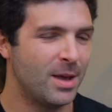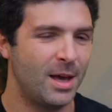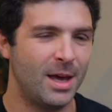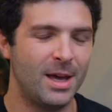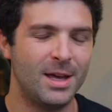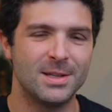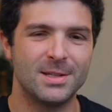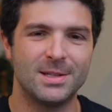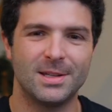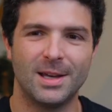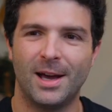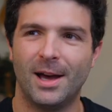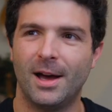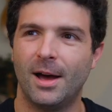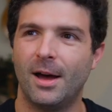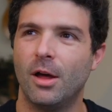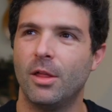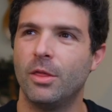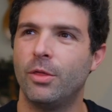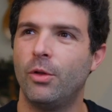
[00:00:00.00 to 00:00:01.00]
is
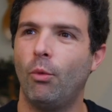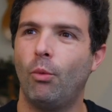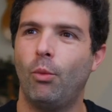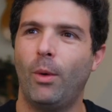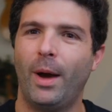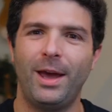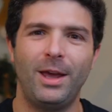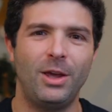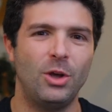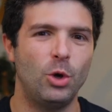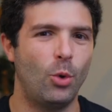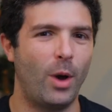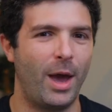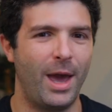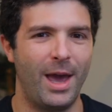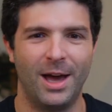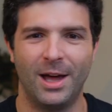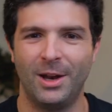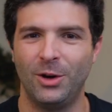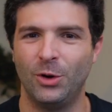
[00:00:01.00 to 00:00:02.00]
the way you
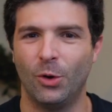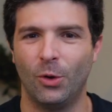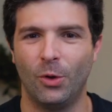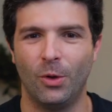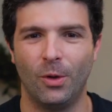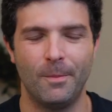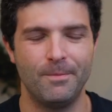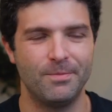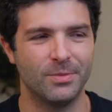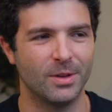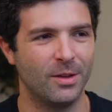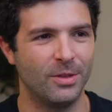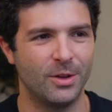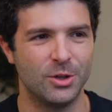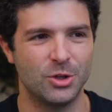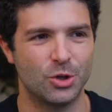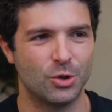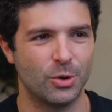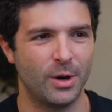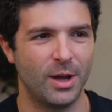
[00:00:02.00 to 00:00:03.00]
handle
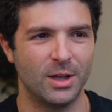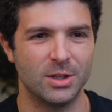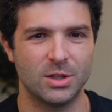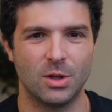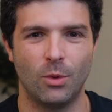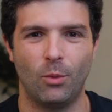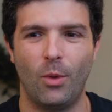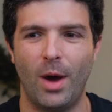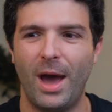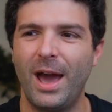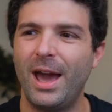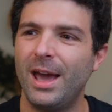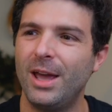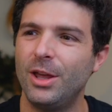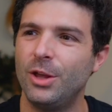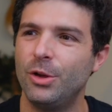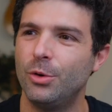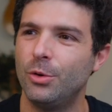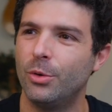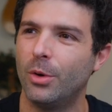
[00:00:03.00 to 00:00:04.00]
the strings, the way
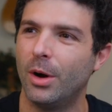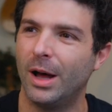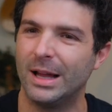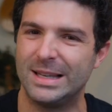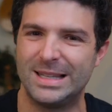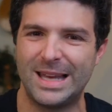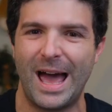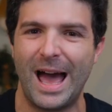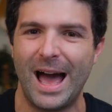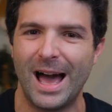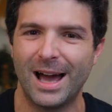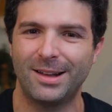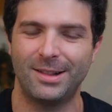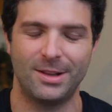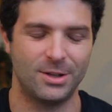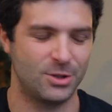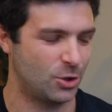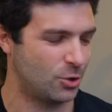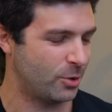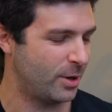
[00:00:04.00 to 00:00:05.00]
you attack
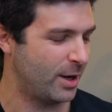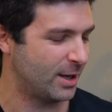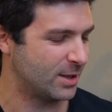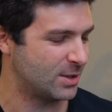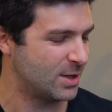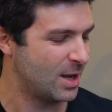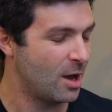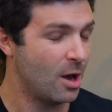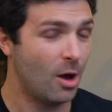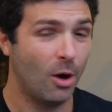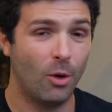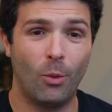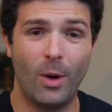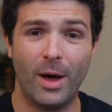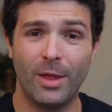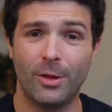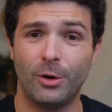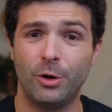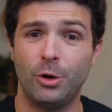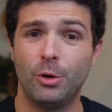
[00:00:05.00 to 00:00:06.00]
the strings,
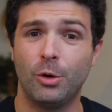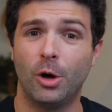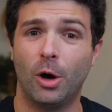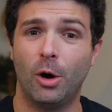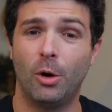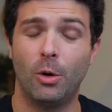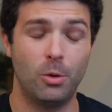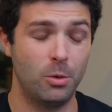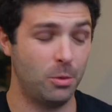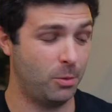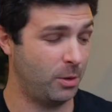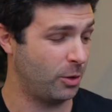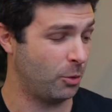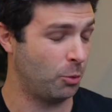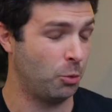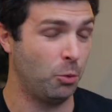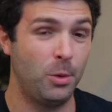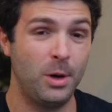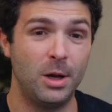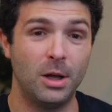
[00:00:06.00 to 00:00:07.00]
whether you go with a
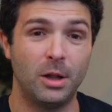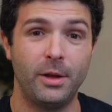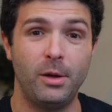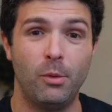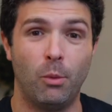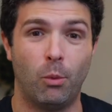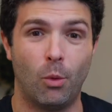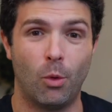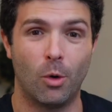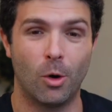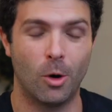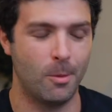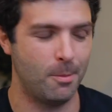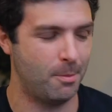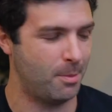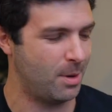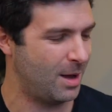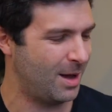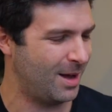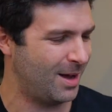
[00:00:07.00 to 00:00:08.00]
really
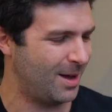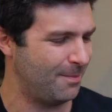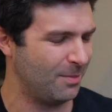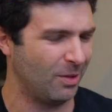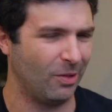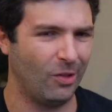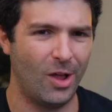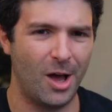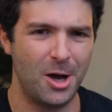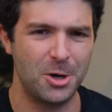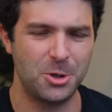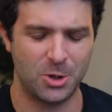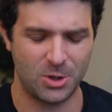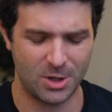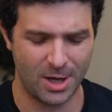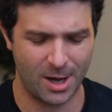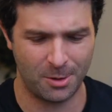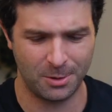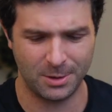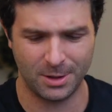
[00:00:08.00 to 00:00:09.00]
warm, lush
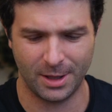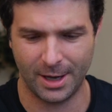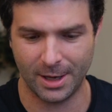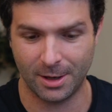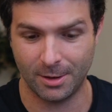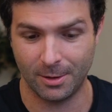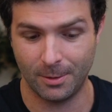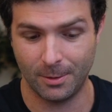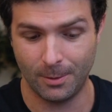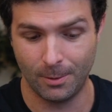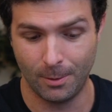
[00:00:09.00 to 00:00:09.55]
sound like,